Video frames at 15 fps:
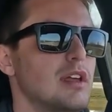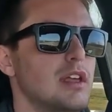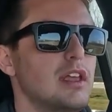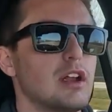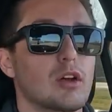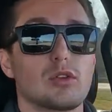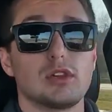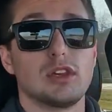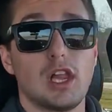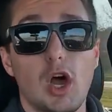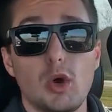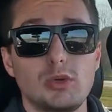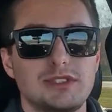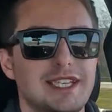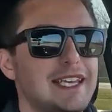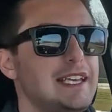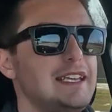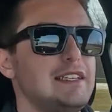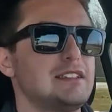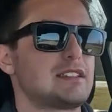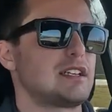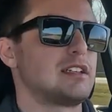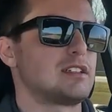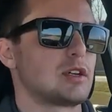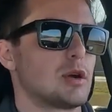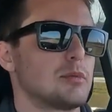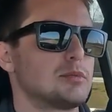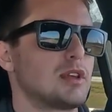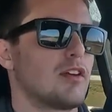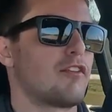you know, low teens in
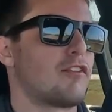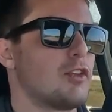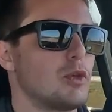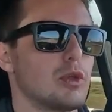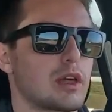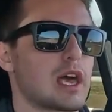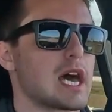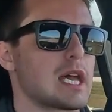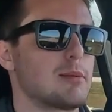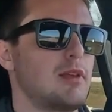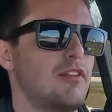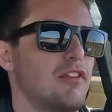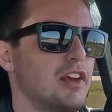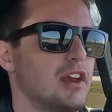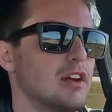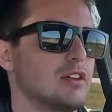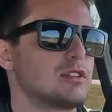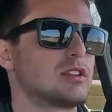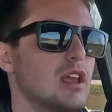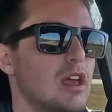terms of fuel economy figures,